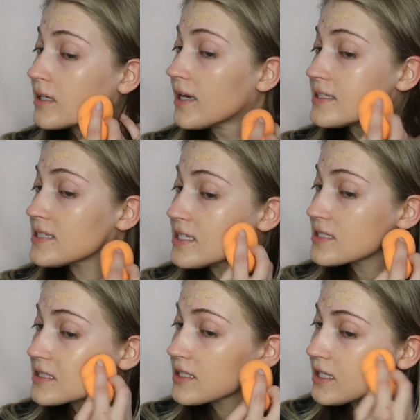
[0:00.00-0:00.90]
as
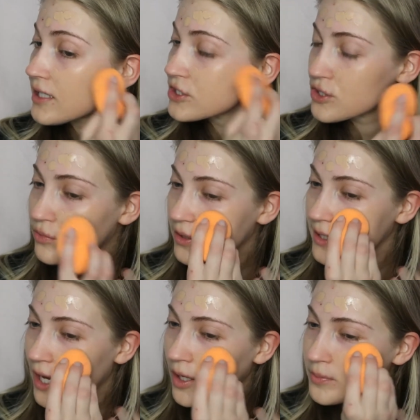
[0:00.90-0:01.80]
easily, and just
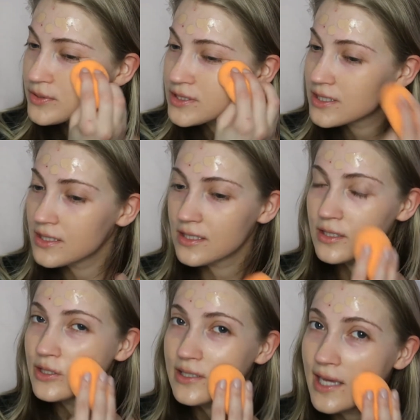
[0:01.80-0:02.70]
really helps
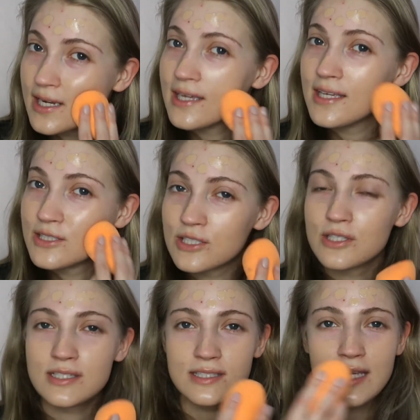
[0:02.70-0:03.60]
get it into
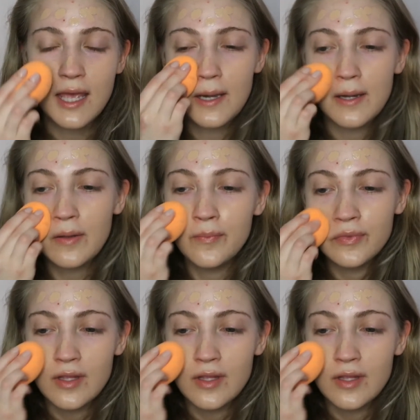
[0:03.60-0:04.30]
the skin.